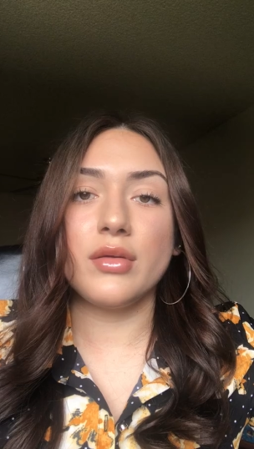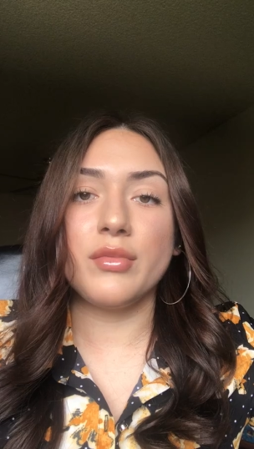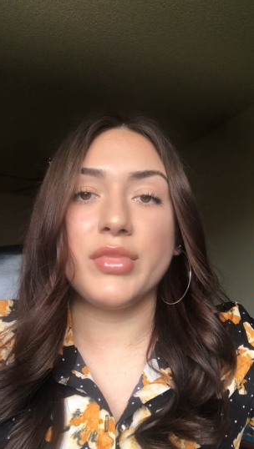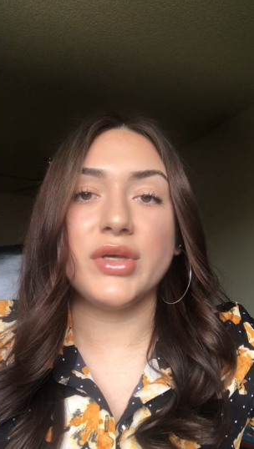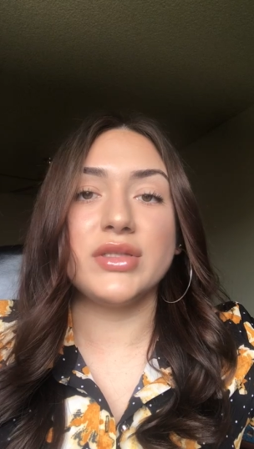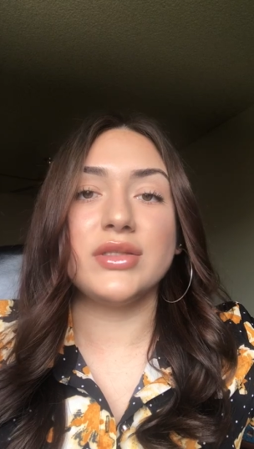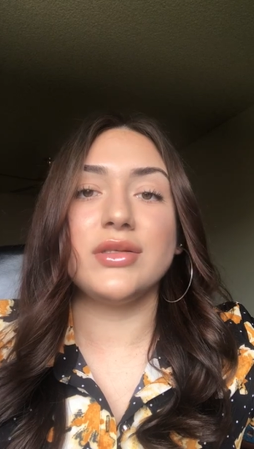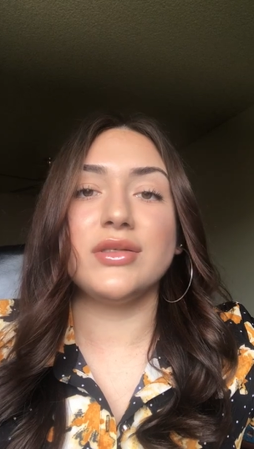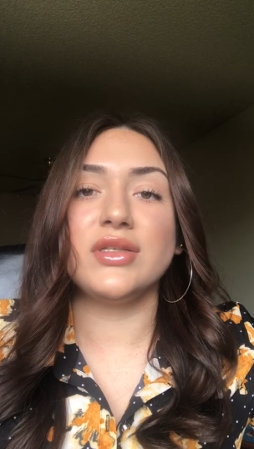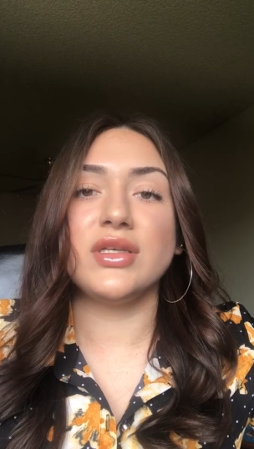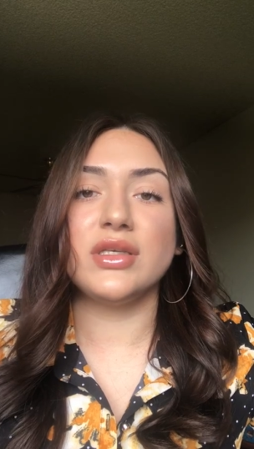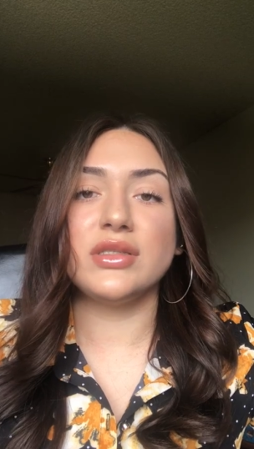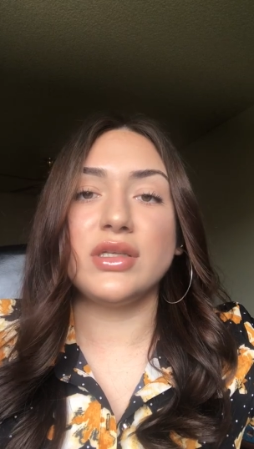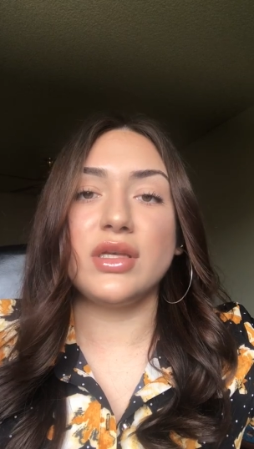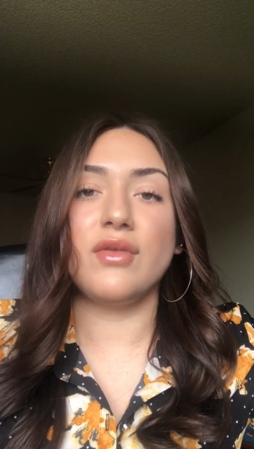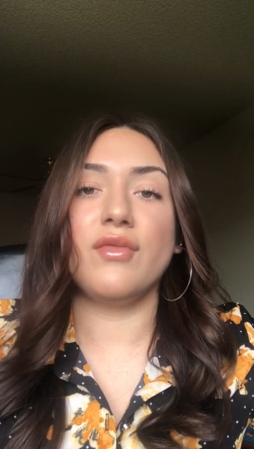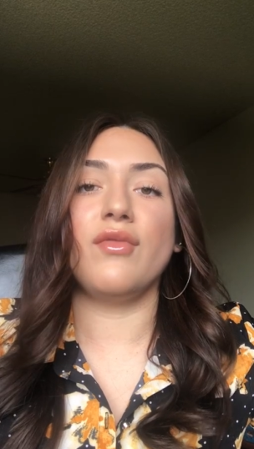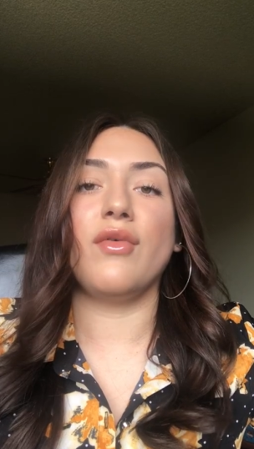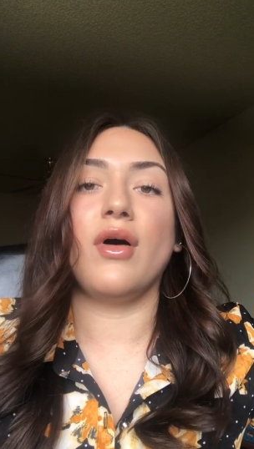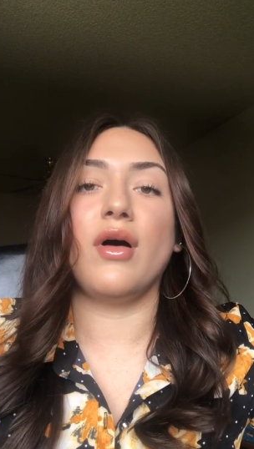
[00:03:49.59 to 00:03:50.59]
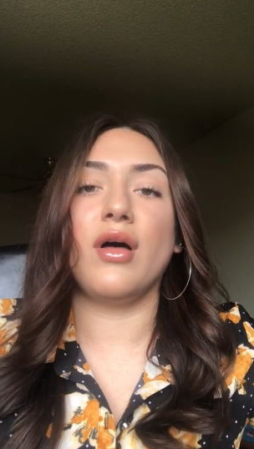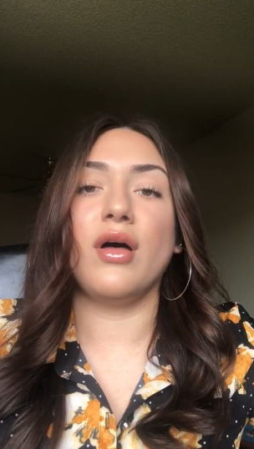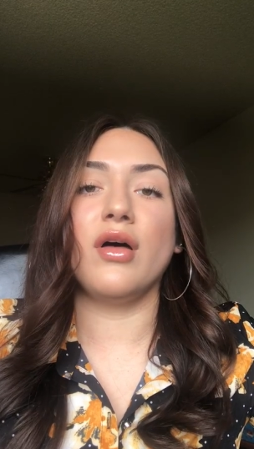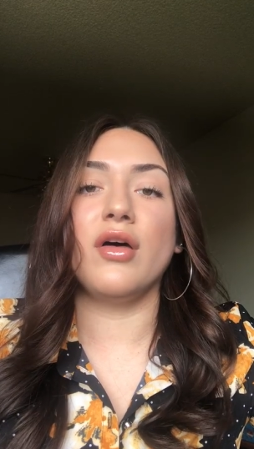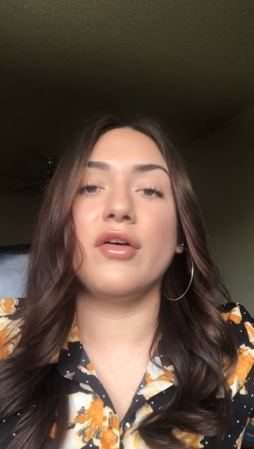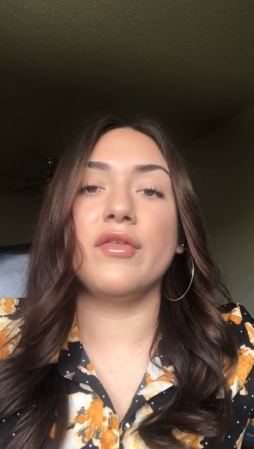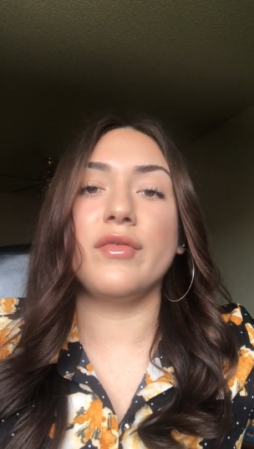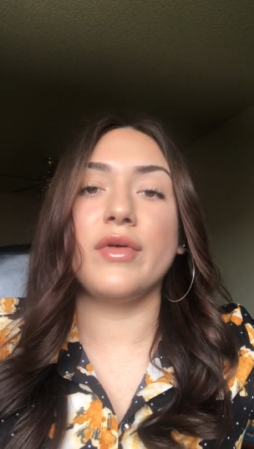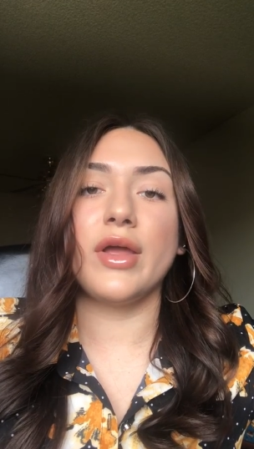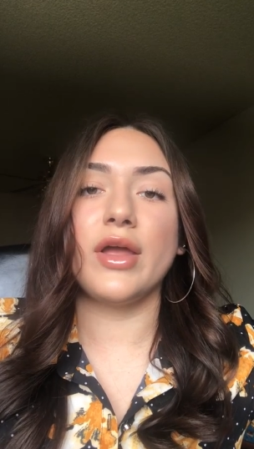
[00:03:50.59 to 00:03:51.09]
businesses
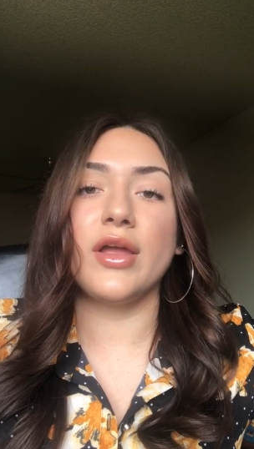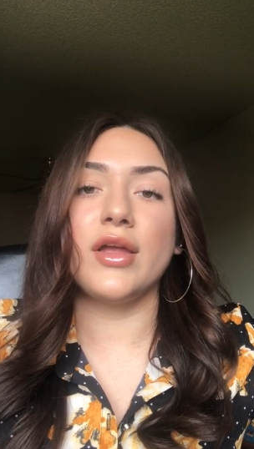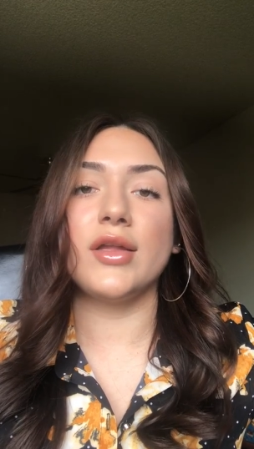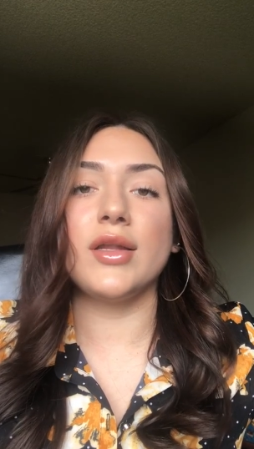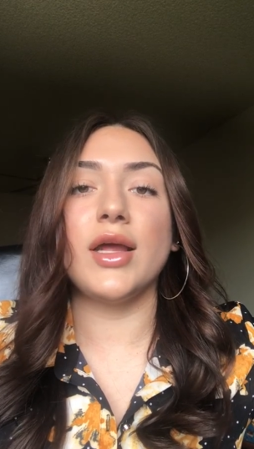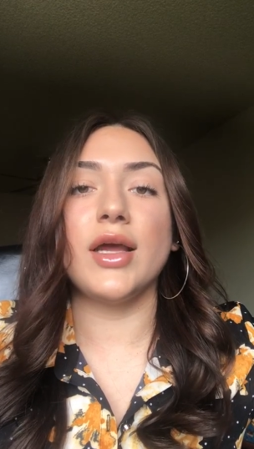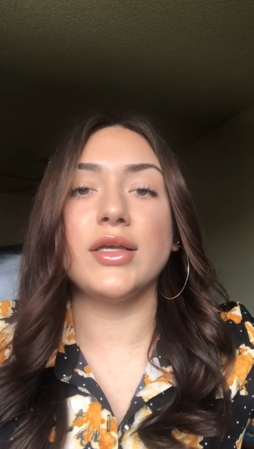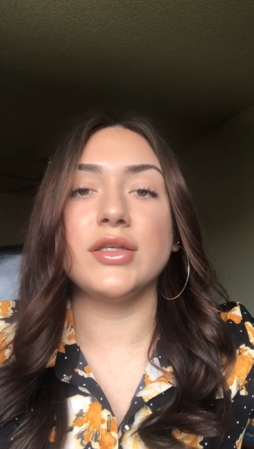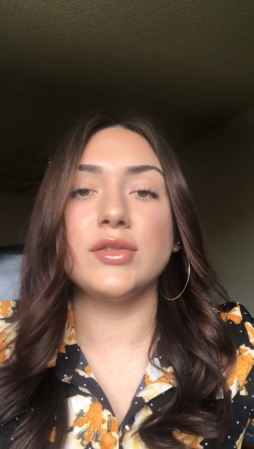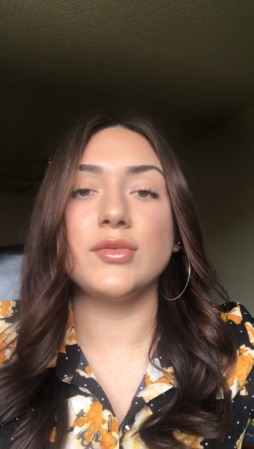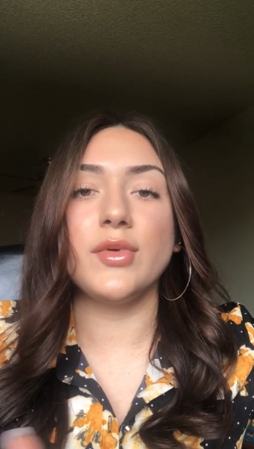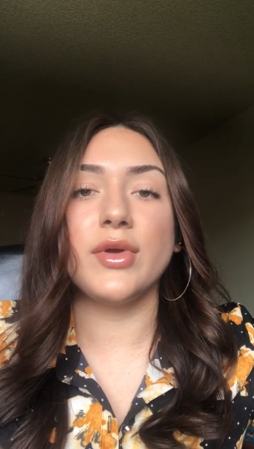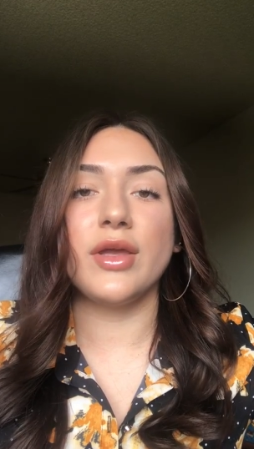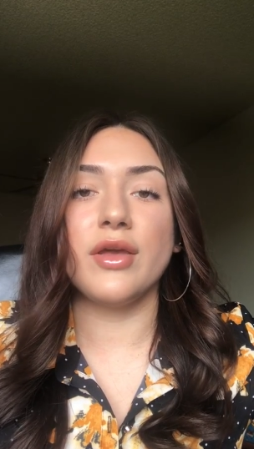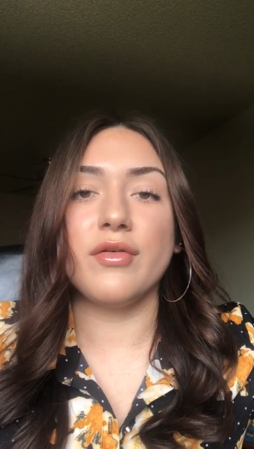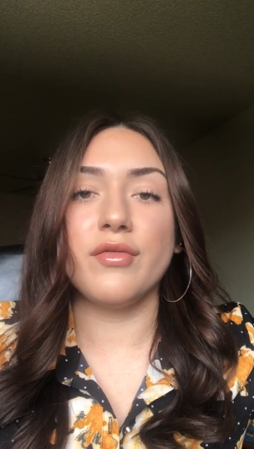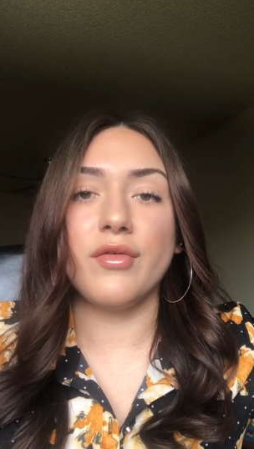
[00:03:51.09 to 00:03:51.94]
evolve and as we